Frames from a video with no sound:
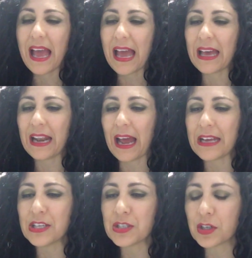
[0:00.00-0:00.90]
and
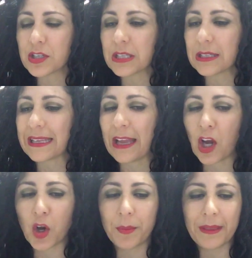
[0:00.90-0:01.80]
I certainly
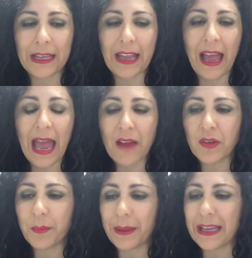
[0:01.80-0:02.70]
hope that you
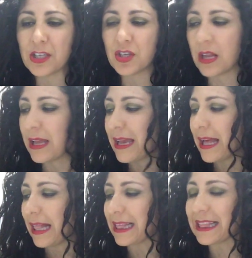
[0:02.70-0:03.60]
haven't been
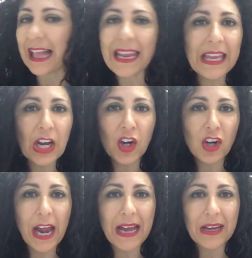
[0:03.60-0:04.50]
laying
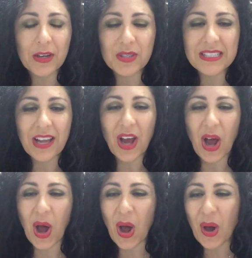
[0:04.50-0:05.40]
around
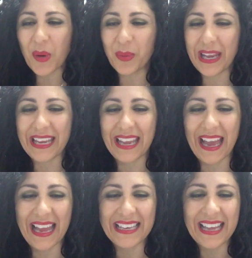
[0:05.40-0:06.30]
all
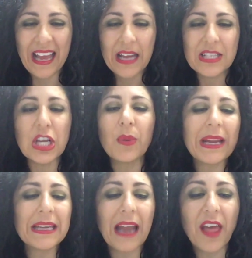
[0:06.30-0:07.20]
weekend
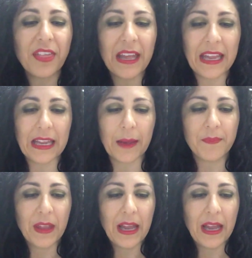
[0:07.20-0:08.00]
doing nothing.